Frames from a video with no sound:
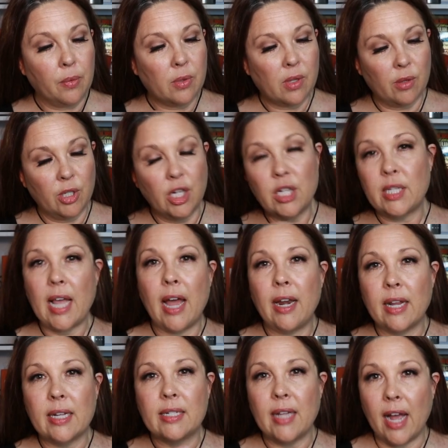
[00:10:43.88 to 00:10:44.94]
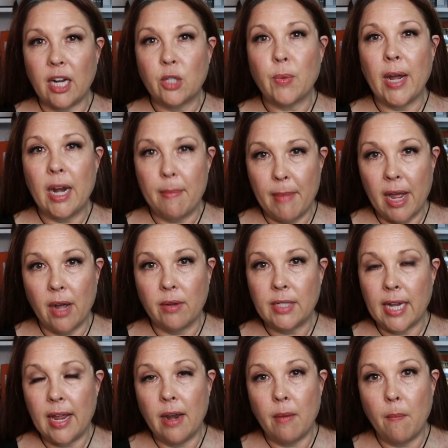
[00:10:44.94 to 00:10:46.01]
there's just that exact right amount.
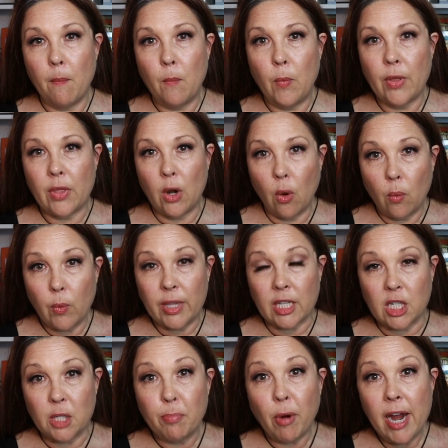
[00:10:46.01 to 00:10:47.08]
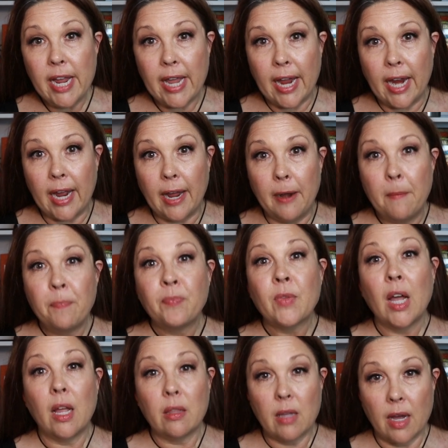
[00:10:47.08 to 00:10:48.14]
And with a spray can,
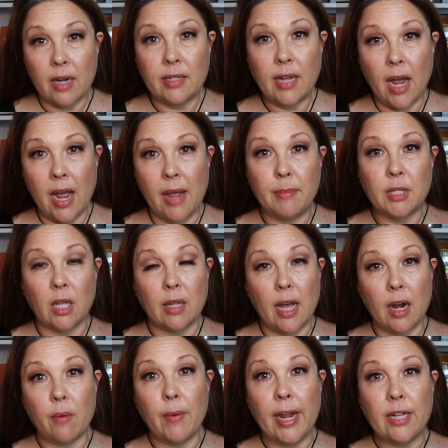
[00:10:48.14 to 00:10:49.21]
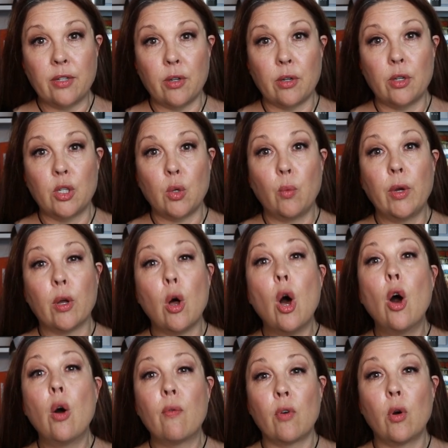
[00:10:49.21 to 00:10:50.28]
a lot of times a lot of racers will
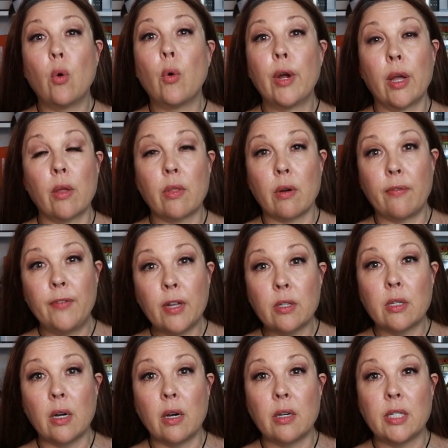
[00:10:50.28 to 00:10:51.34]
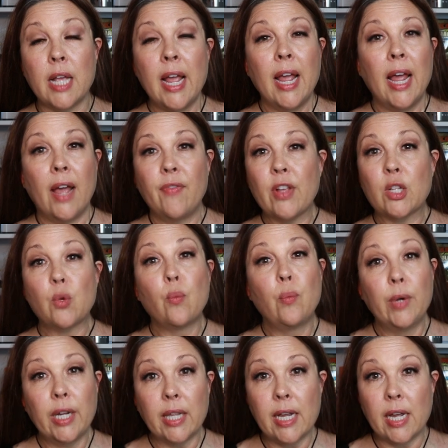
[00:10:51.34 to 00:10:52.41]
over oil their filters, and that's
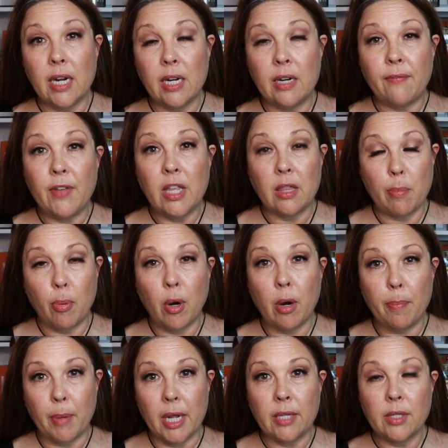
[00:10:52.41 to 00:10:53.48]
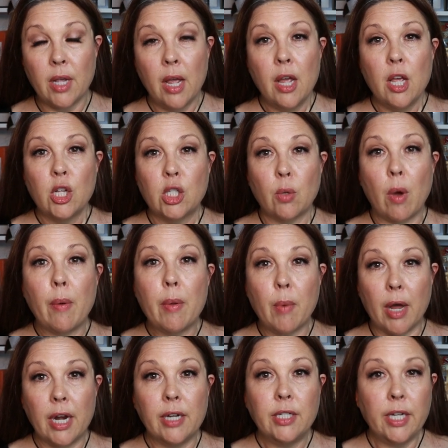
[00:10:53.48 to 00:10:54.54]
really going to defeat the purpose. So what we
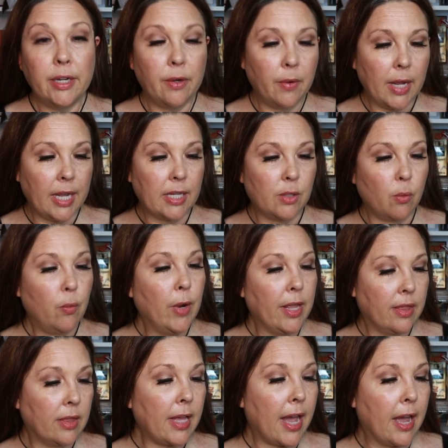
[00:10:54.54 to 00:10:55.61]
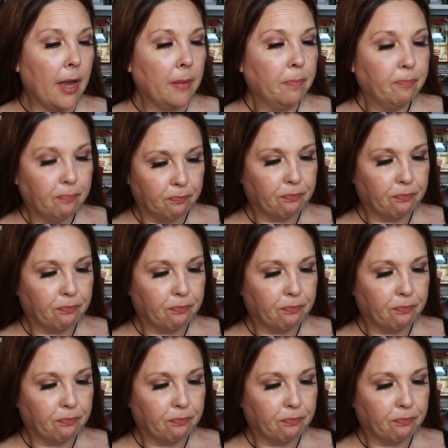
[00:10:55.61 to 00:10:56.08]
want to do is with the